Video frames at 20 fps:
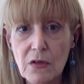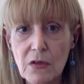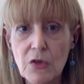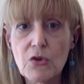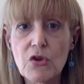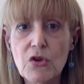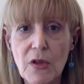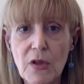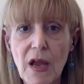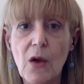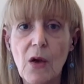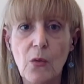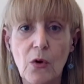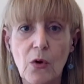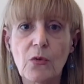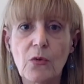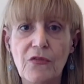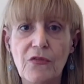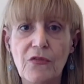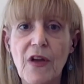Usually I
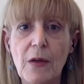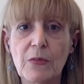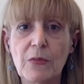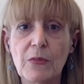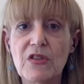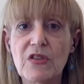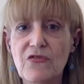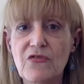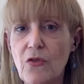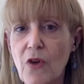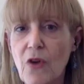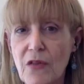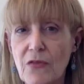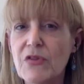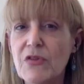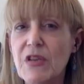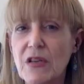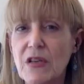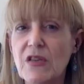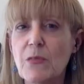work with families for
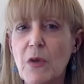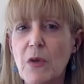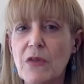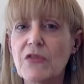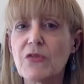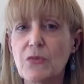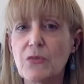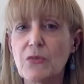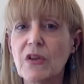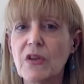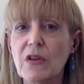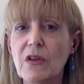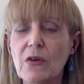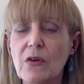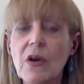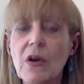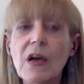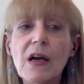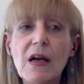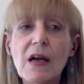either 6 months or a
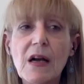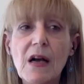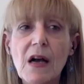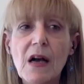year,